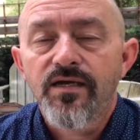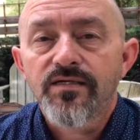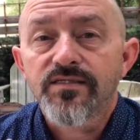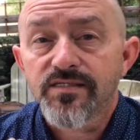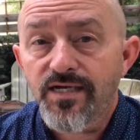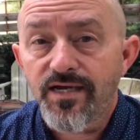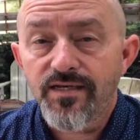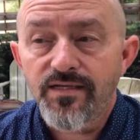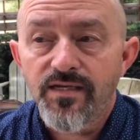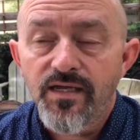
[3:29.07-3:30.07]

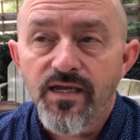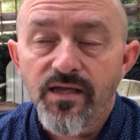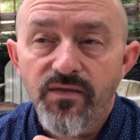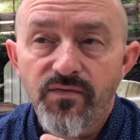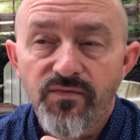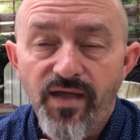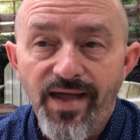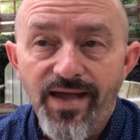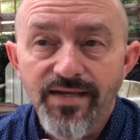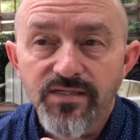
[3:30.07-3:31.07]
decided
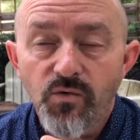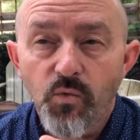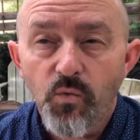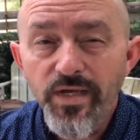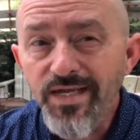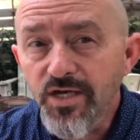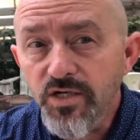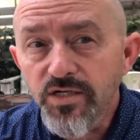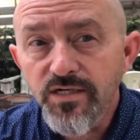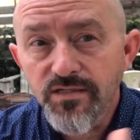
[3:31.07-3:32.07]
that we
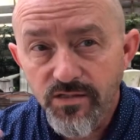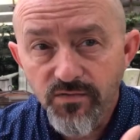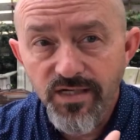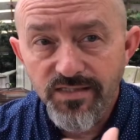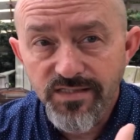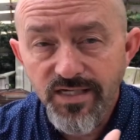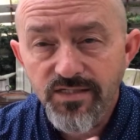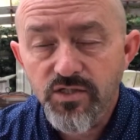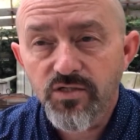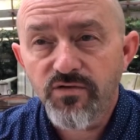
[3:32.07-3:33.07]
could, the United States
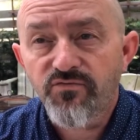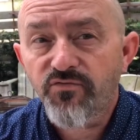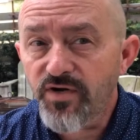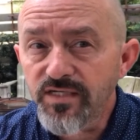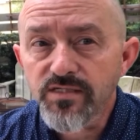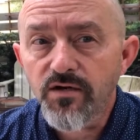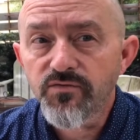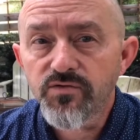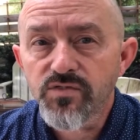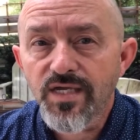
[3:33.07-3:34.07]
could freeze all
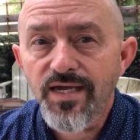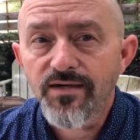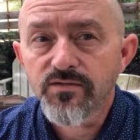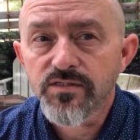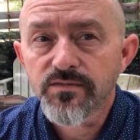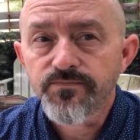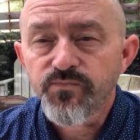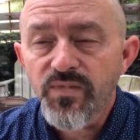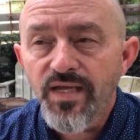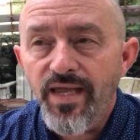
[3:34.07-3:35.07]
those accounts
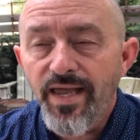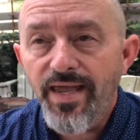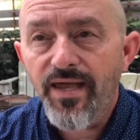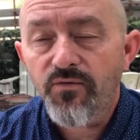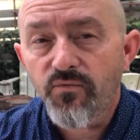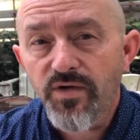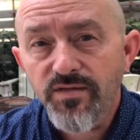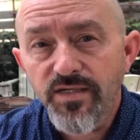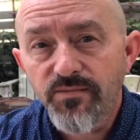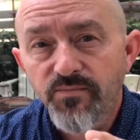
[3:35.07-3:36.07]
and
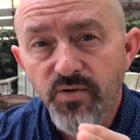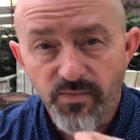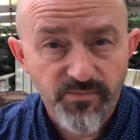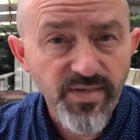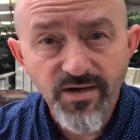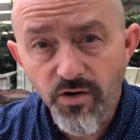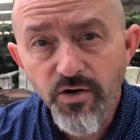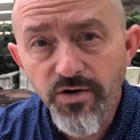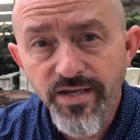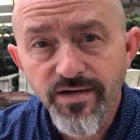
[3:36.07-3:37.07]
really put a big
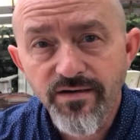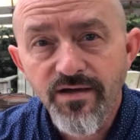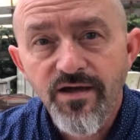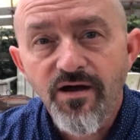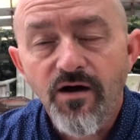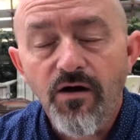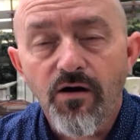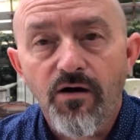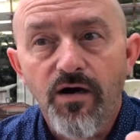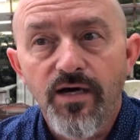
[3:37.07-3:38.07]
hurting
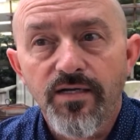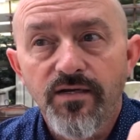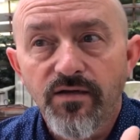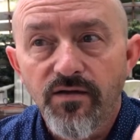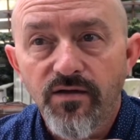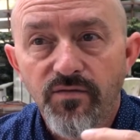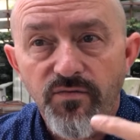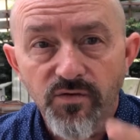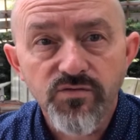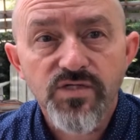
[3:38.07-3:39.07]
on
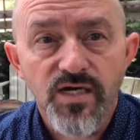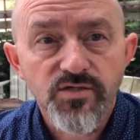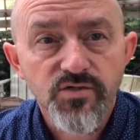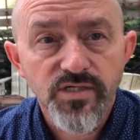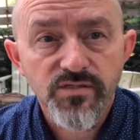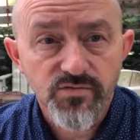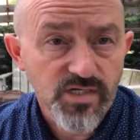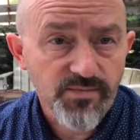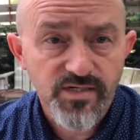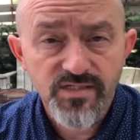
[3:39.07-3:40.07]
those countries, those
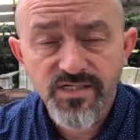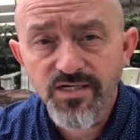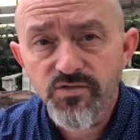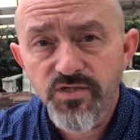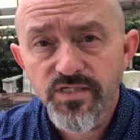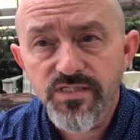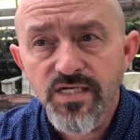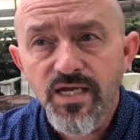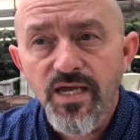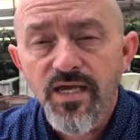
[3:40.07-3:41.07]
communist countries,
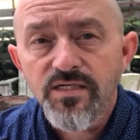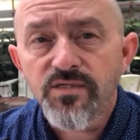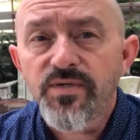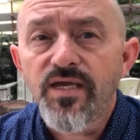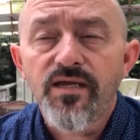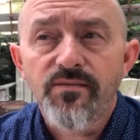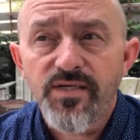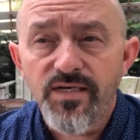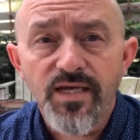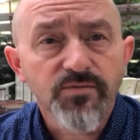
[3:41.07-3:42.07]
to be
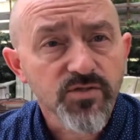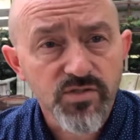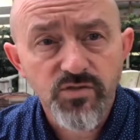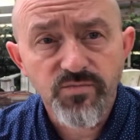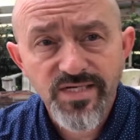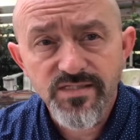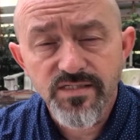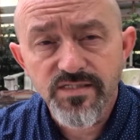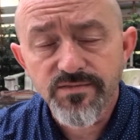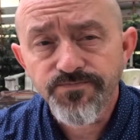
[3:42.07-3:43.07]
being able to do business.